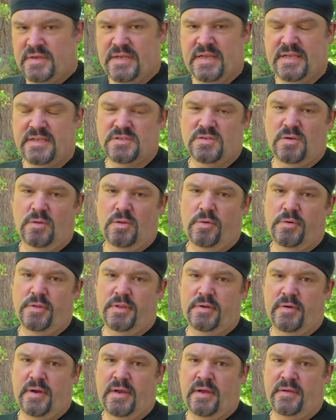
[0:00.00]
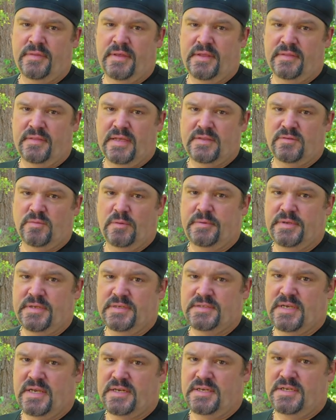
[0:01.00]
the deck is so low to the ground that that's what we
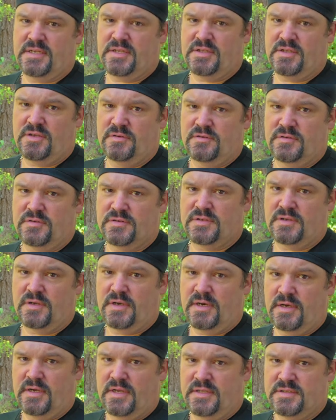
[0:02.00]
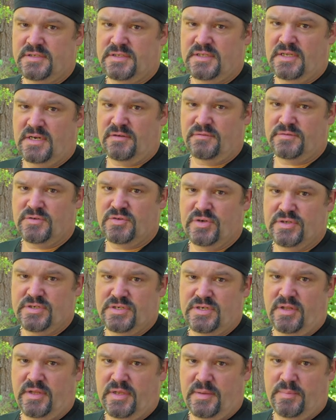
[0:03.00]
decided to use uh, instead of
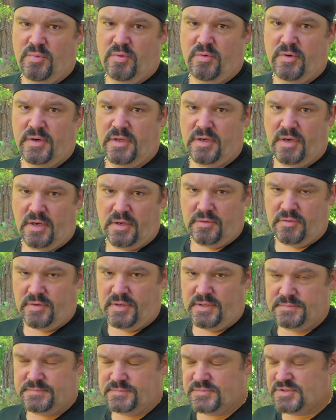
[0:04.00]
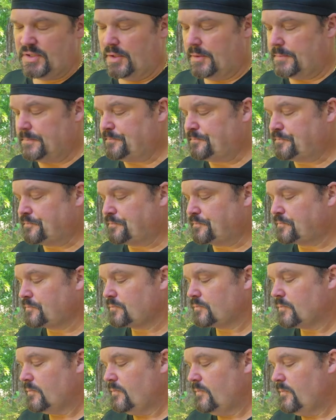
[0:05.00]
traditionally pouring concrete. So
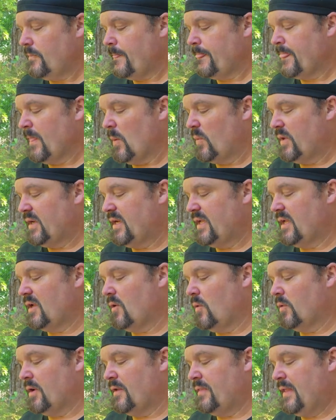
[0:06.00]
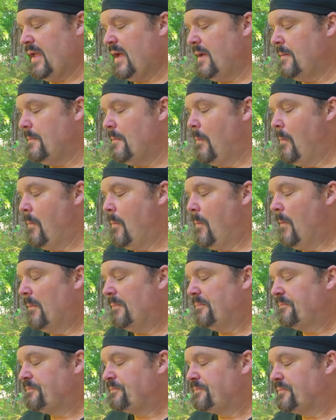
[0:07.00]
we're gonna get going on that.
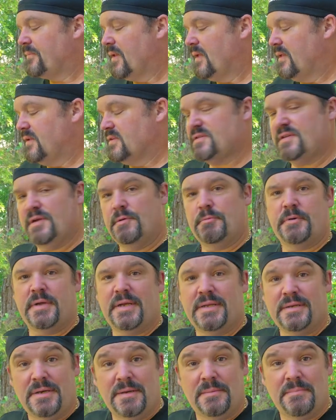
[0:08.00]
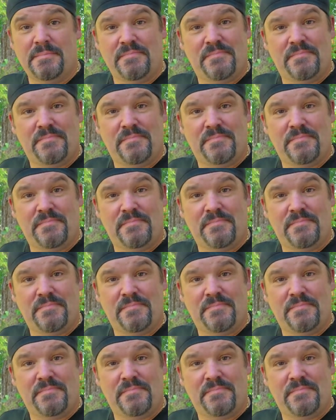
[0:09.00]
Let's see where we end up.